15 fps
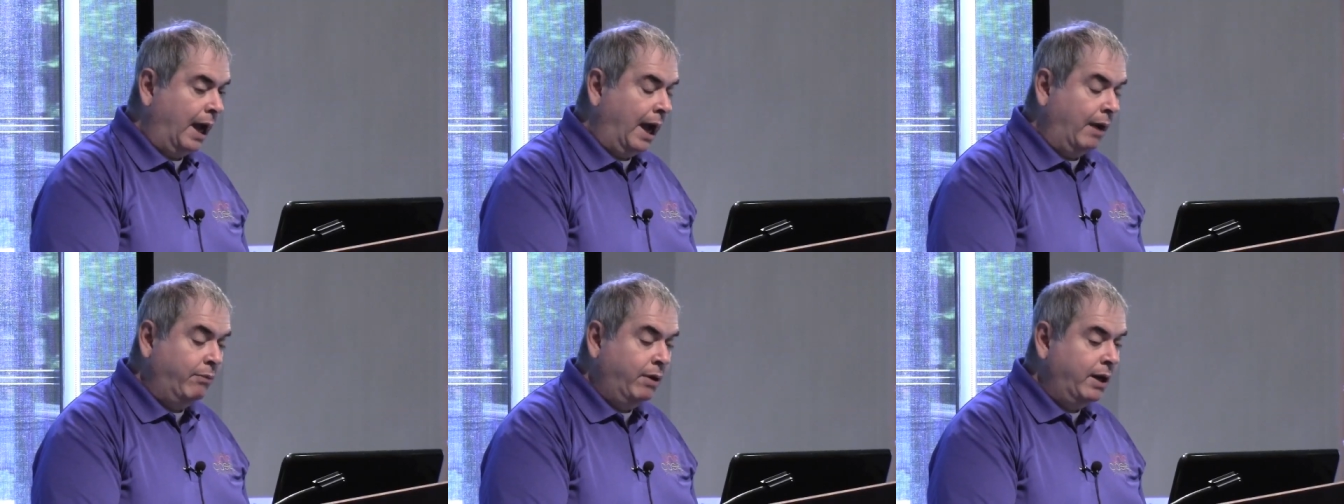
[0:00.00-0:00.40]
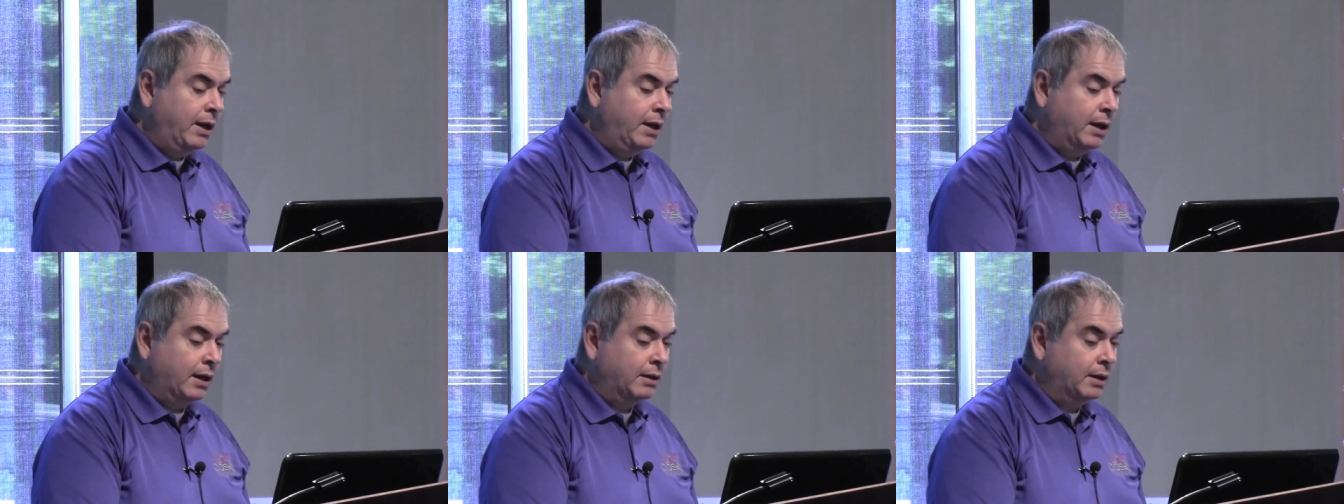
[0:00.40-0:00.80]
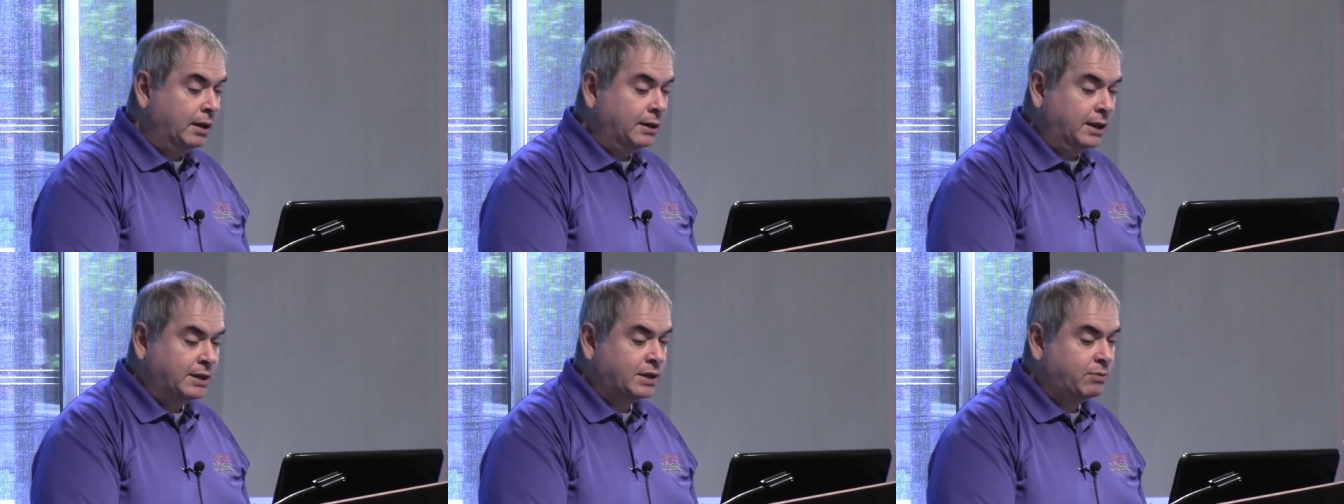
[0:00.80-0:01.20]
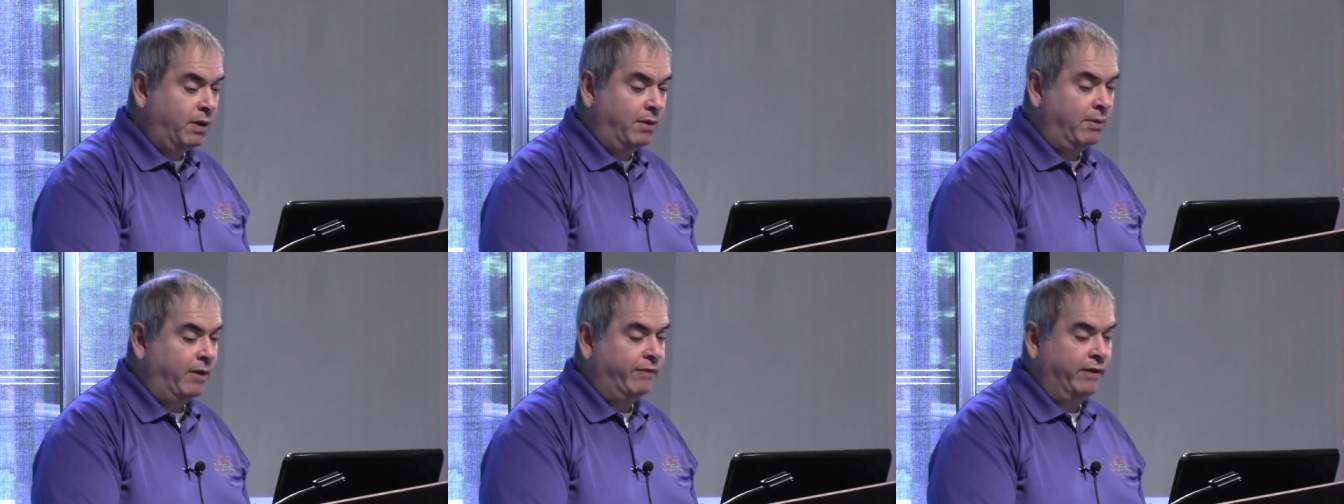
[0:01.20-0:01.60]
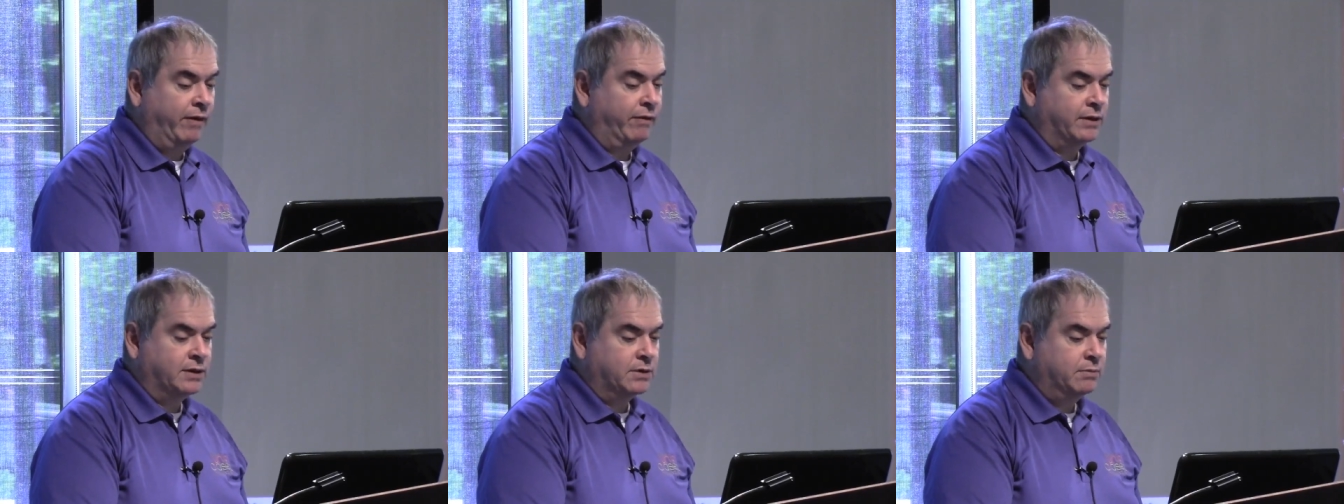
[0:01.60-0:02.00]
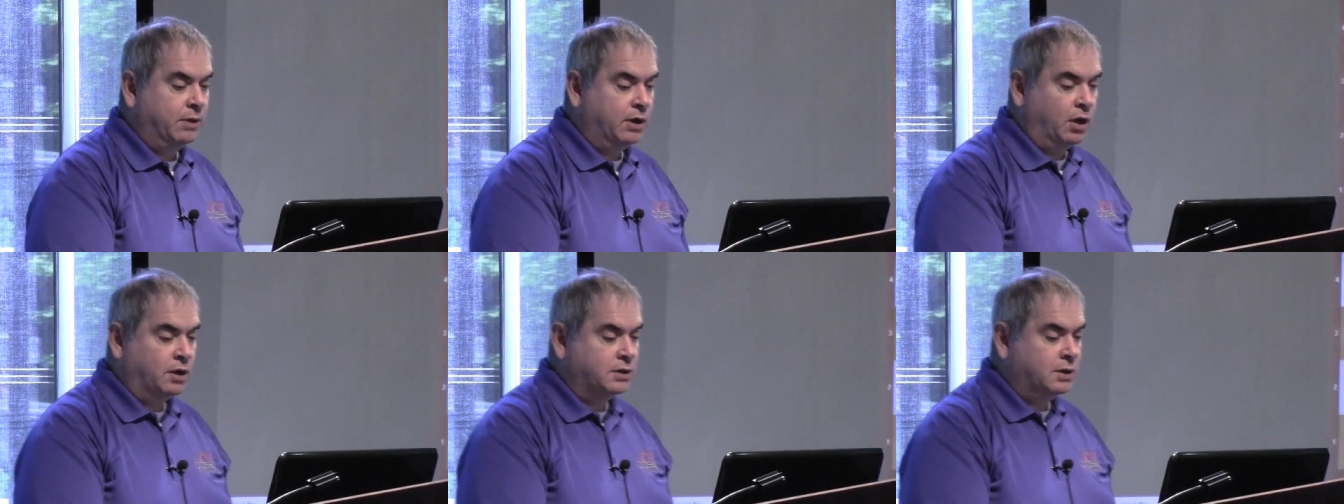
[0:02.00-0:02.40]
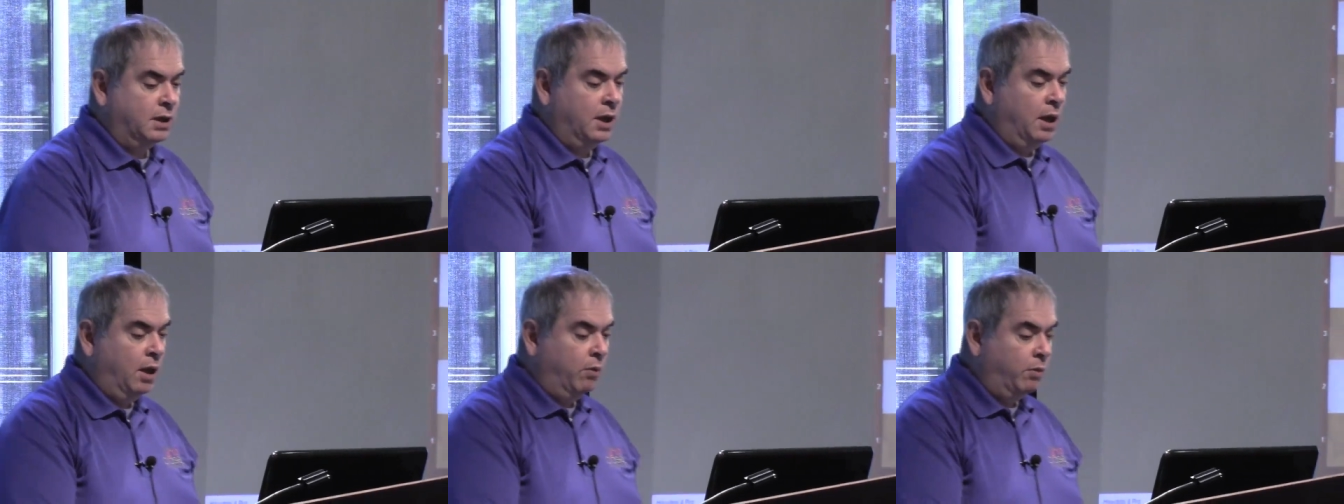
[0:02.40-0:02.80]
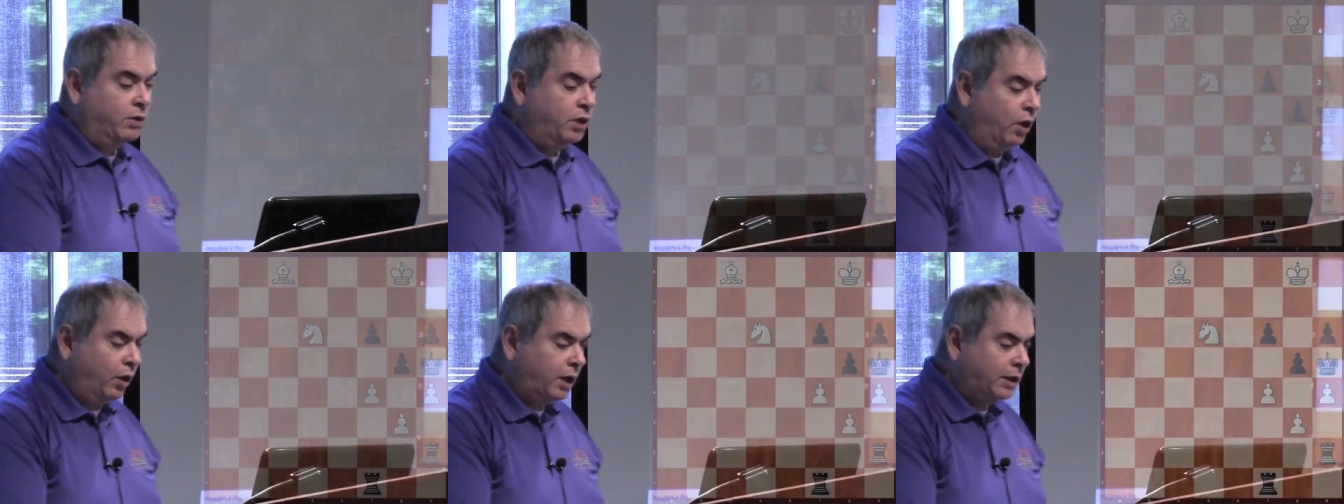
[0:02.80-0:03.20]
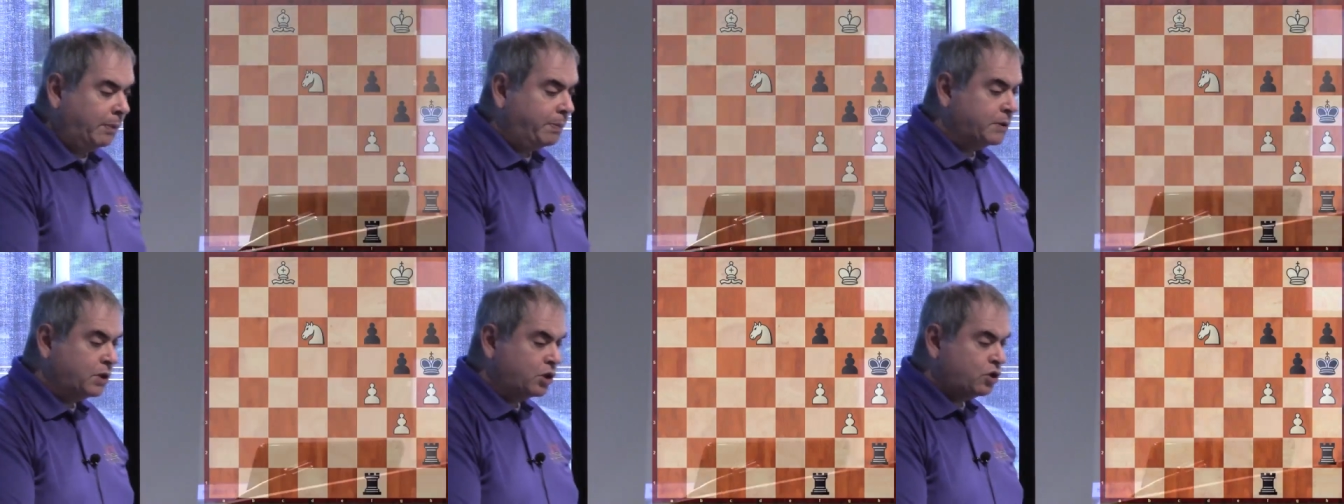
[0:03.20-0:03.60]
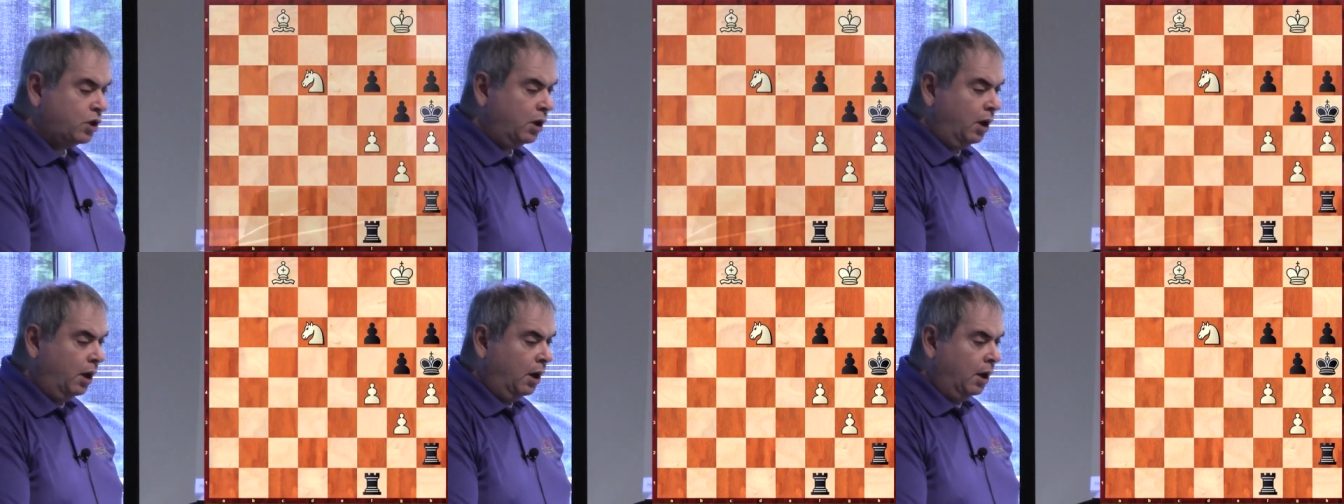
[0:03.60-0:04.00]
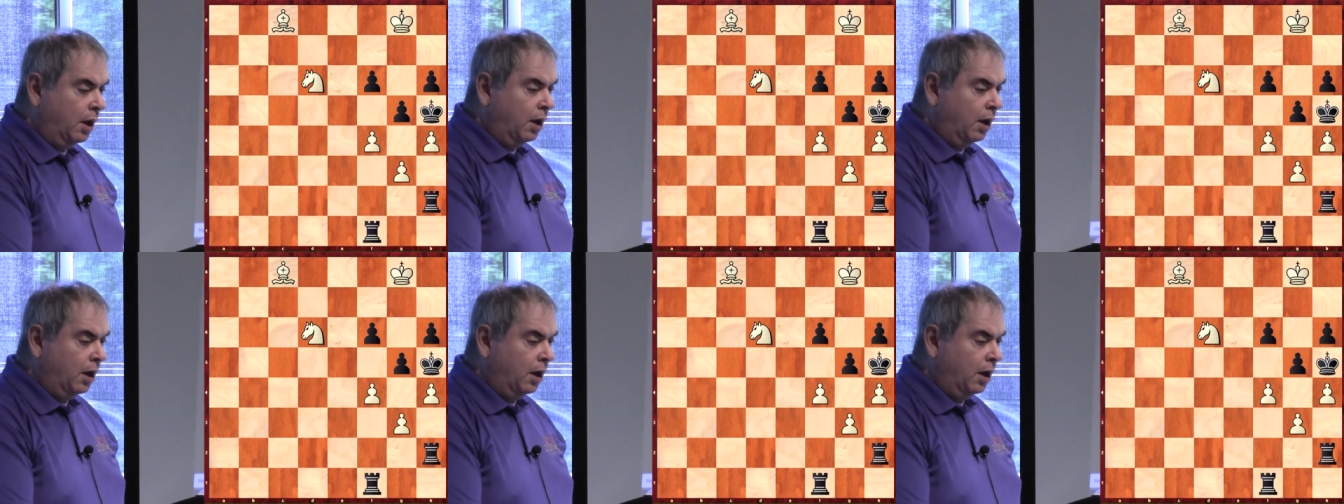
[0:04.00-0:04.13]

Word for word: I really, this is one of my favorites because when you look at the position,